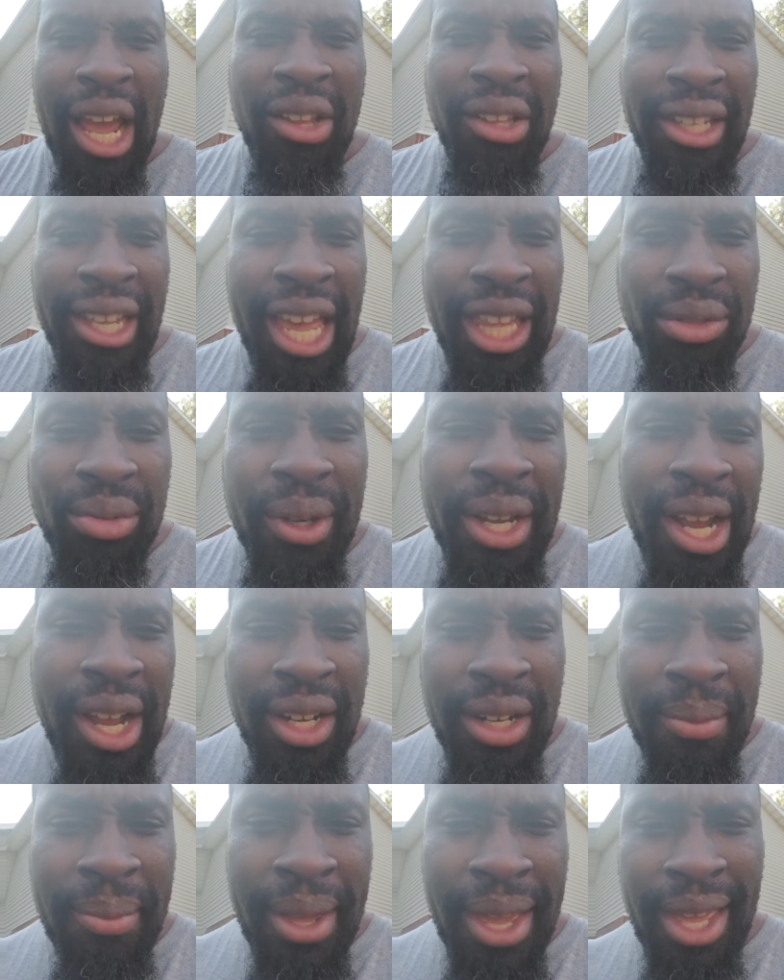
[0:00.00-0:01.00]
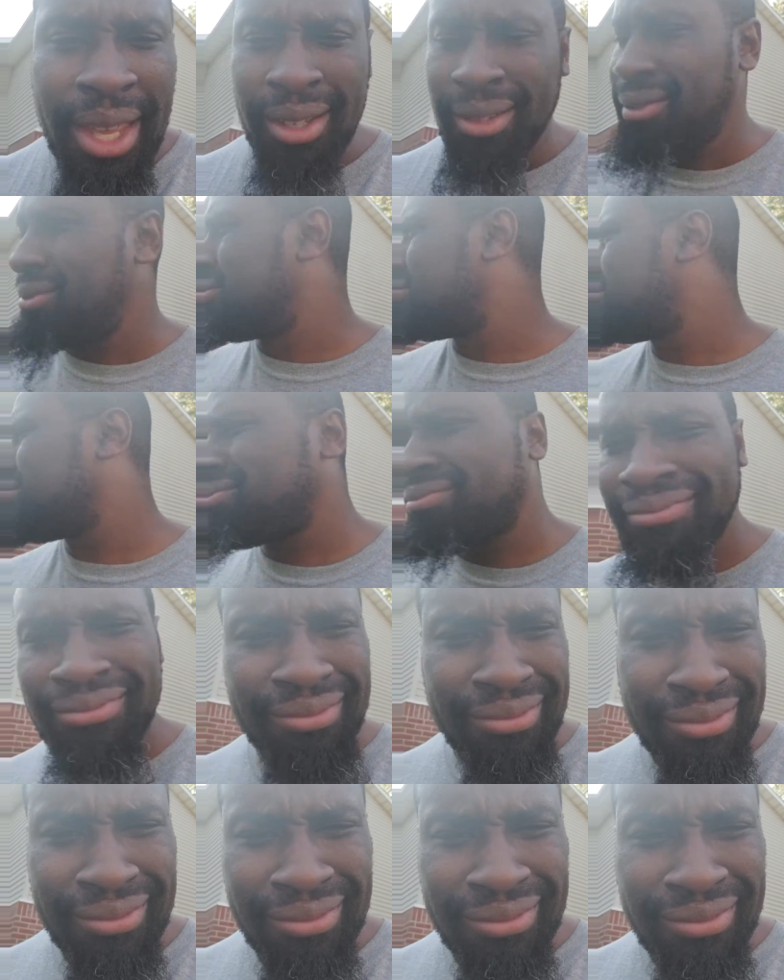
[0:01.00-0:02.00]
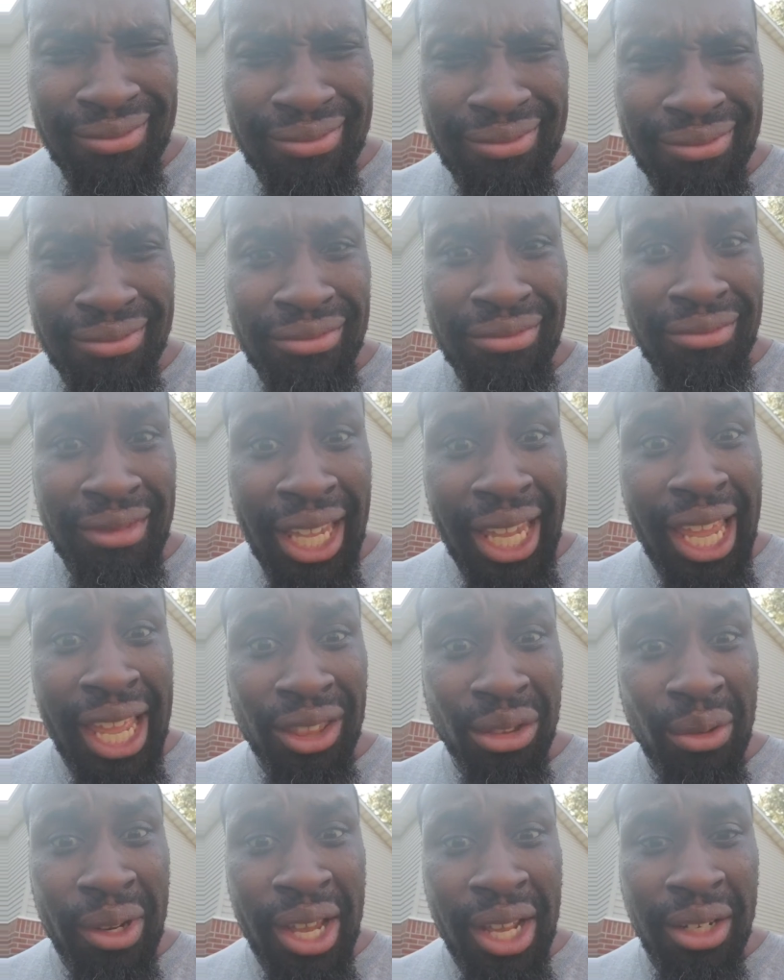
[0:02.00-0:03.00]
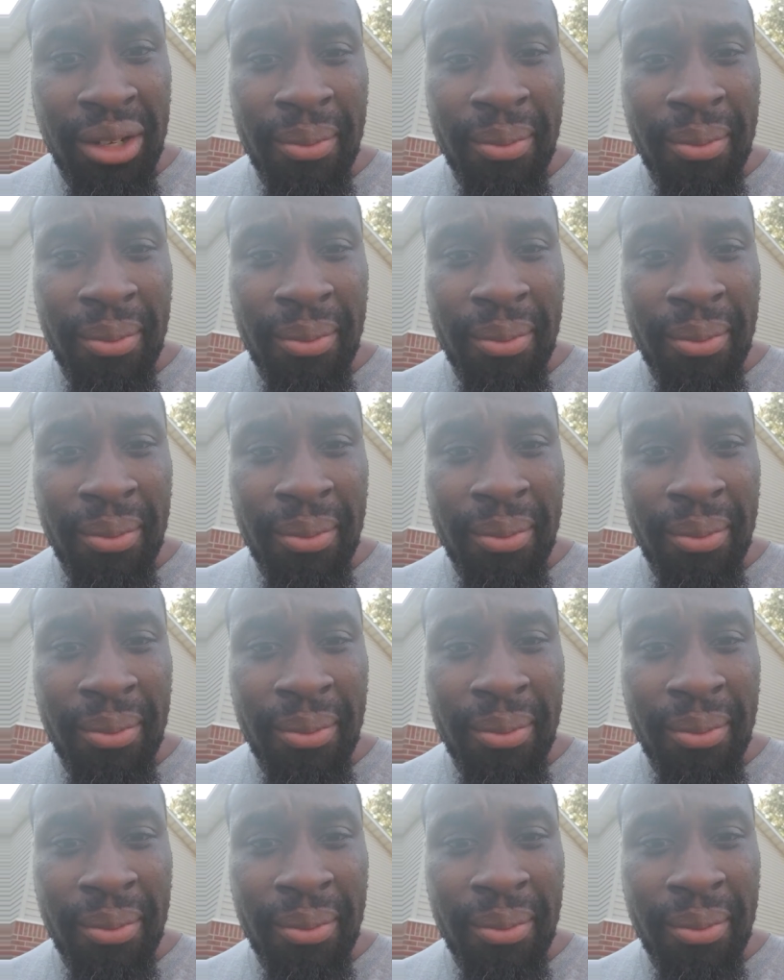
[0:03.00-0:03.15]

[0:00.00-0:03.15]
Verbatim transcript: only got 300 men. They got 300